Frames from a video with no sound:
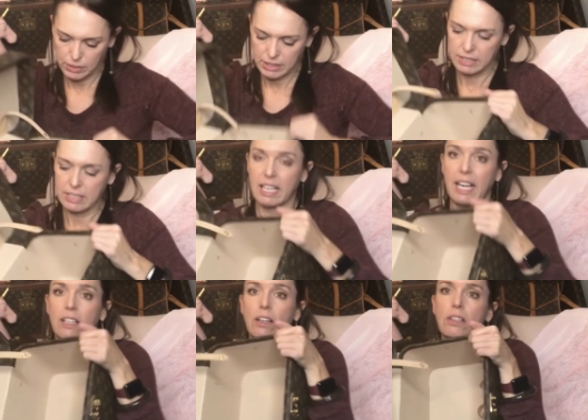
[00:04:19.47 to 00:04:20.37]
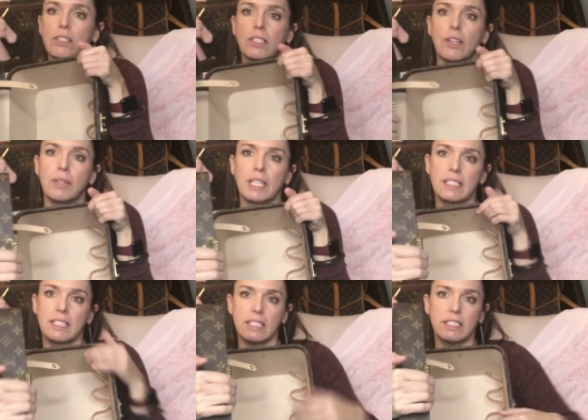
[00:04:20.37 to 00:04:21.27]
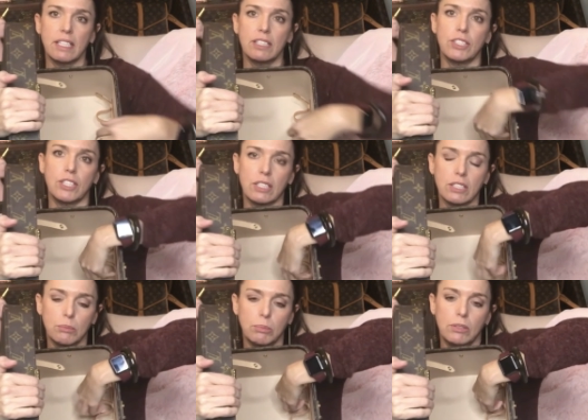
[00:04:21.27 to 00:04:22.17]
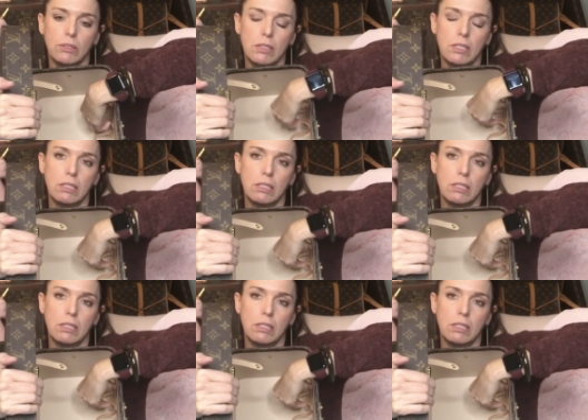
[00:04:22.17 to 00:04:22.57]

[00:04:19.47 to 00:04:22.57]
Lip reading: inside also is this adjustable